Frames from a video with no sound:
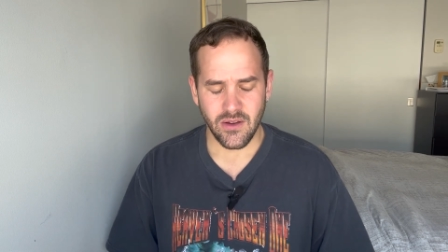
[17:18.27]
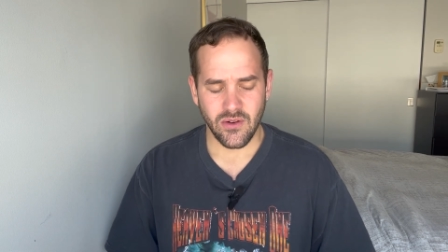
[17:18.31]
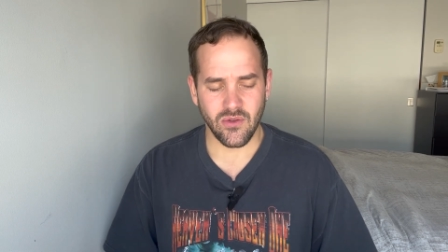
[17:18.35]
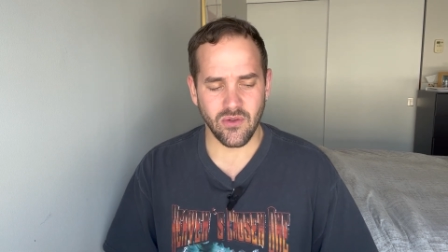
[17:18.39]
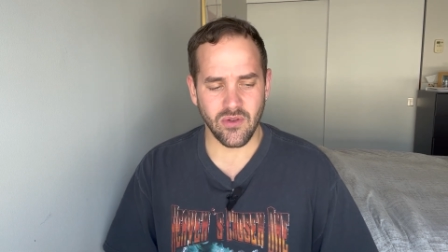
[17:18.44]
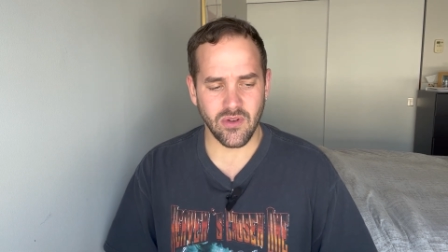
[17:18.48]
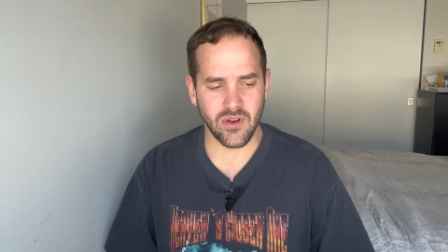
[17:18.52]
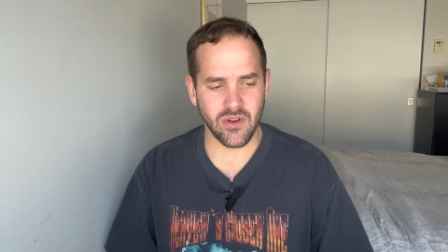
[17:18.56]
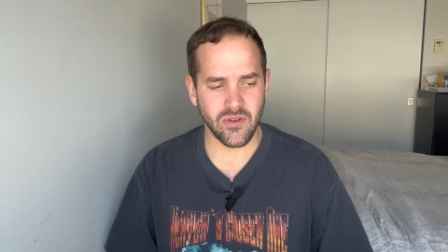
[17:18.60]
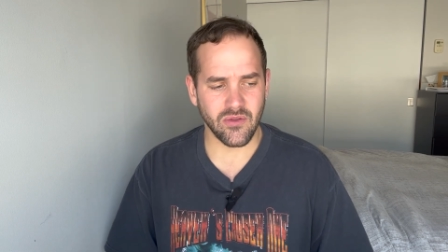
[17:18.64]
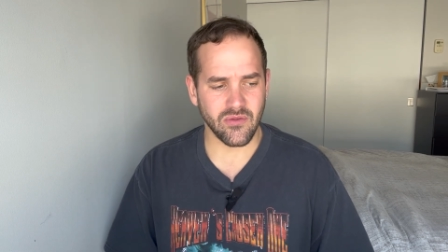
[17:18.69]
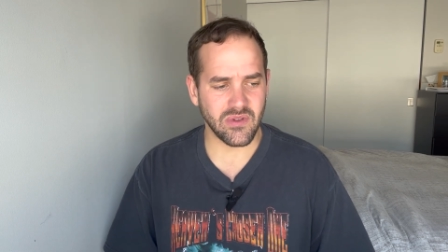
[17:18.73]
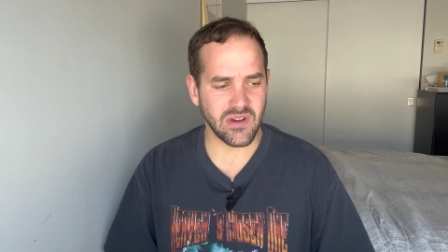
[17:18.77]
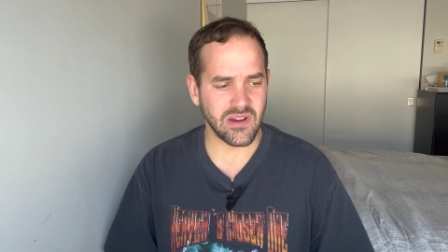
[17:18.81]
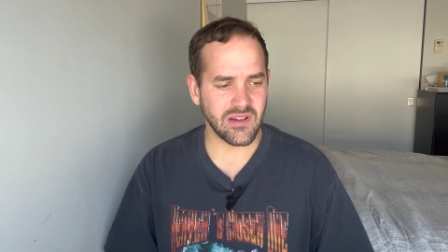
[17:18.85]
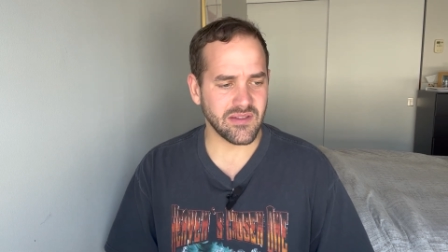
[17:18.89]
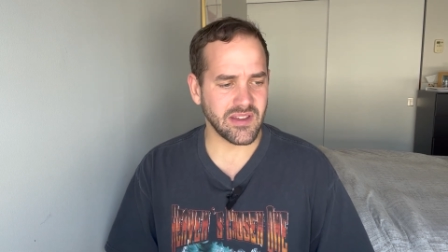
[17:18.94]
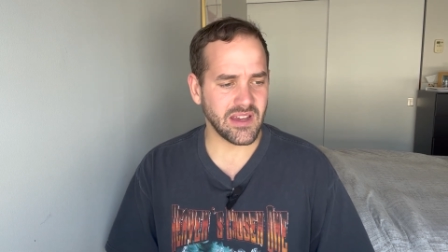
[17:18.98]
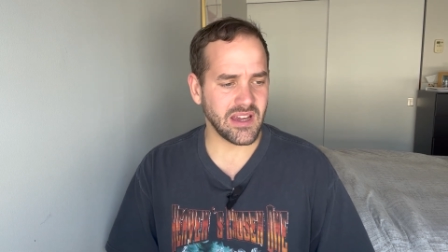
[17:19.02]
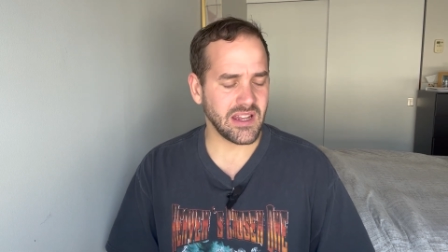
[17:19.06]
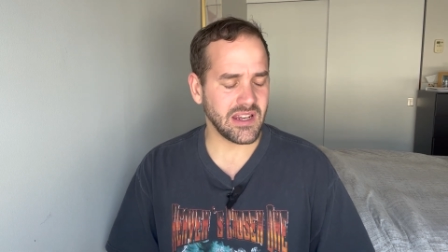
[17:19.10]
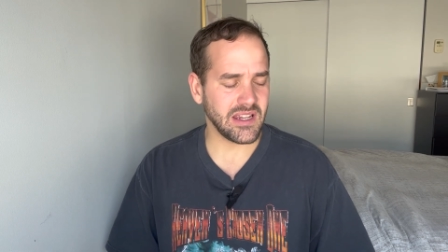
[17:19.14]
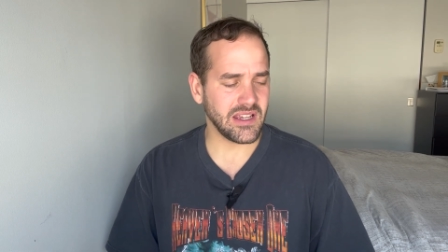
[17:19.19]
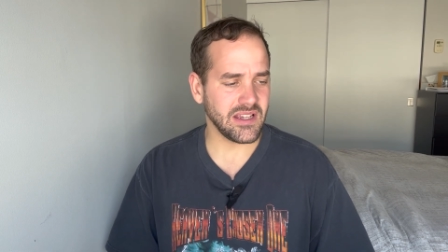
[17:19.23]
or a career
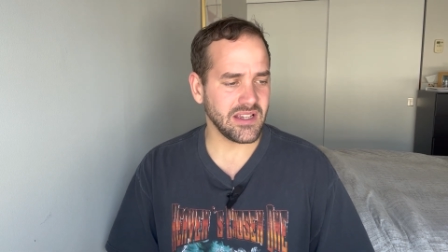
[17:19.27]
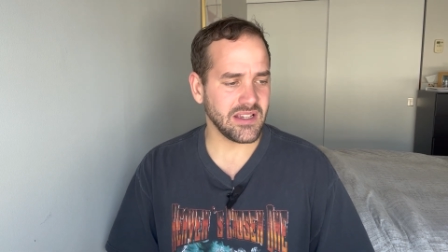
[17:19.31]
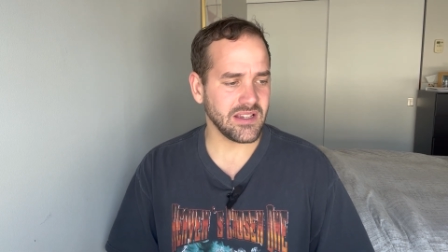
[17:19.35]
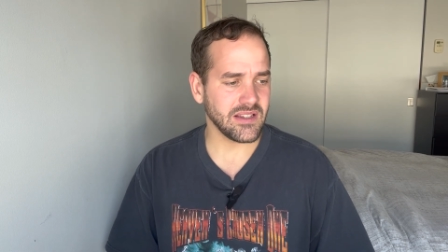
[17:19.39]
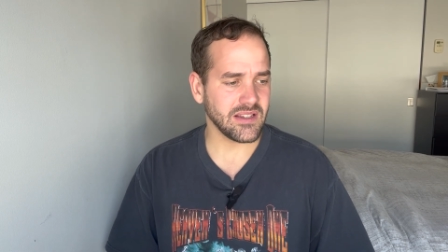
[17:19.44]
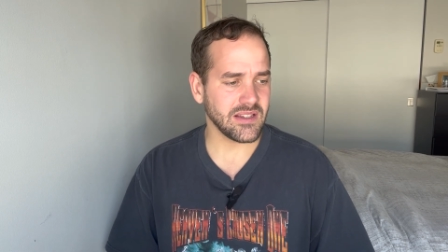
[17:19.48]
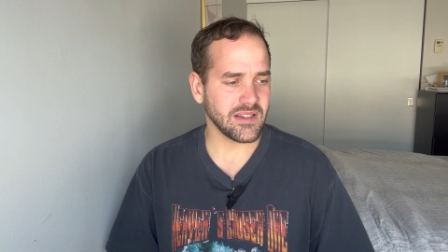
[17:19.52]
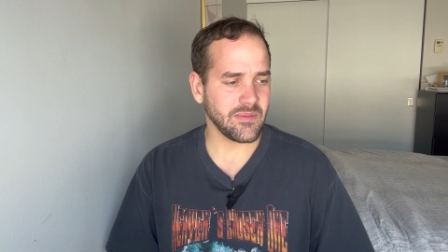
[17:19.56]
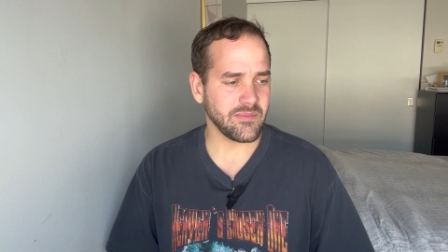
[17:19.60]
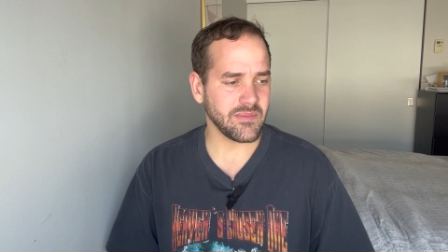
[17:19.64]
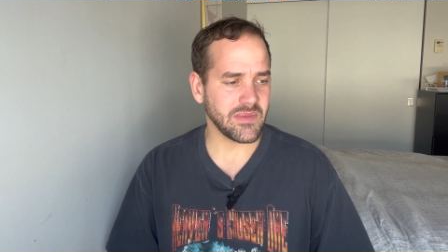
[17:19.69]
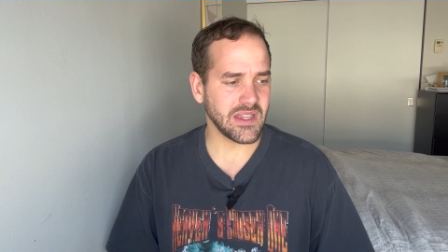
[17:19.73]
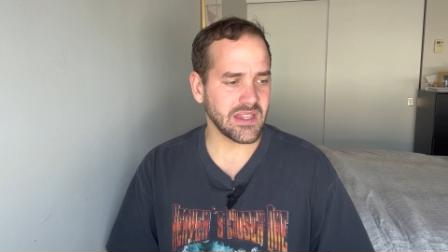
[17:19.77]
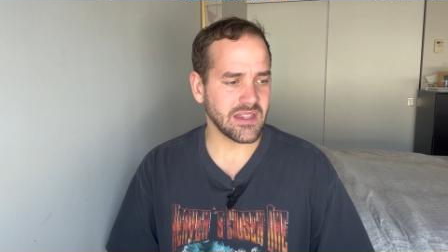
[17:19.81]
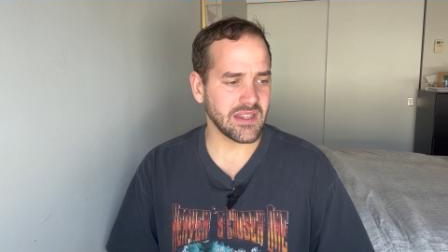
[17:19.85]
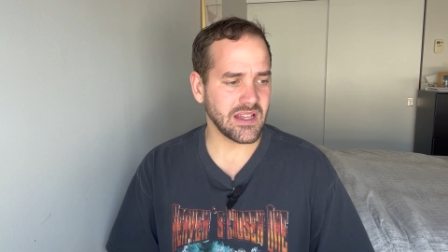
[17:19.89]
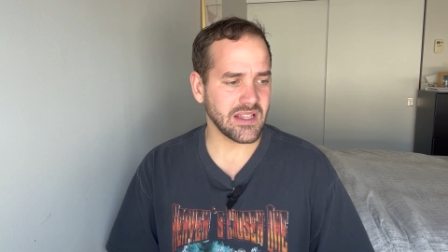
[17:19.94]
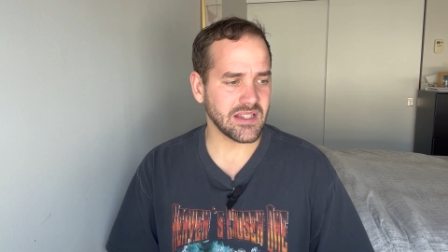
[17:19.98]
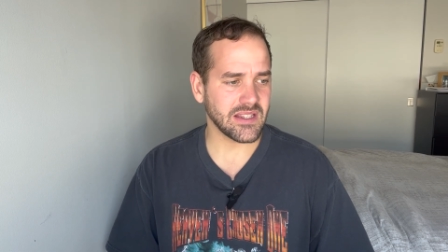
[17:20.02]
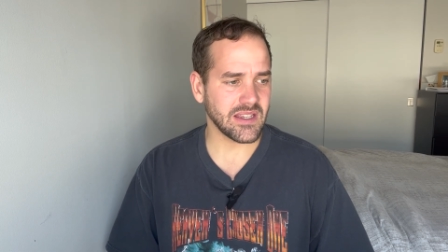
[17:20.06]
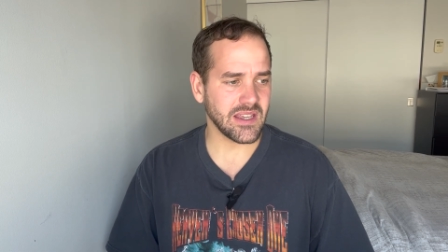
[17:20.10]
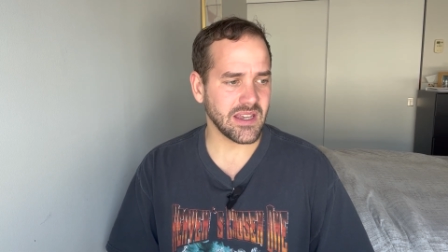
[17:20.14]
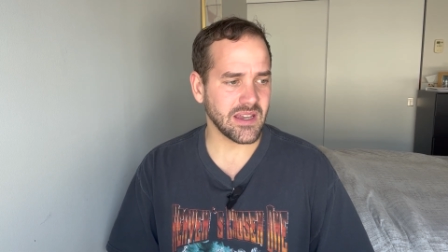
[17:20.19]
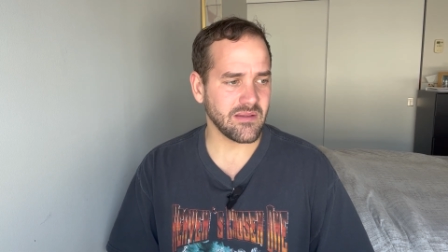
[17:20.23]
that is something
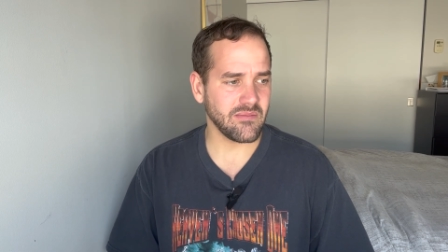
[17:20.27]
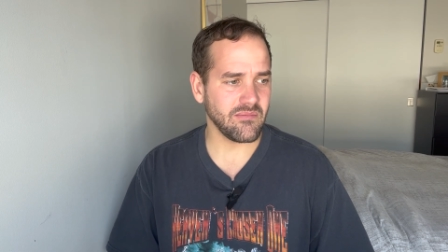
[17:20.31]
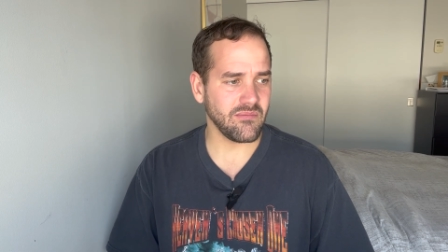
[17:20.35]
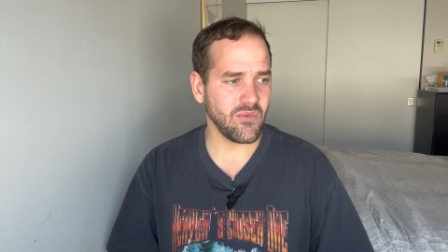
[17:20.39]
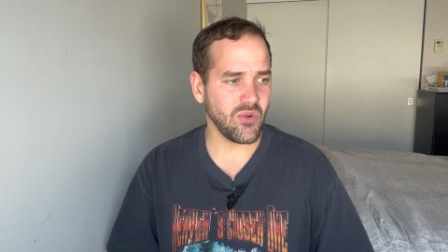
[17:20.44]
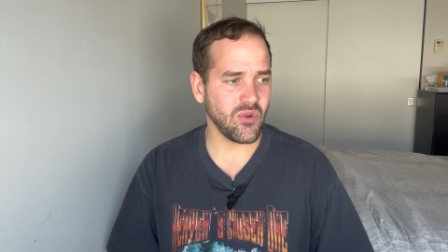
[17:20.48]
that's like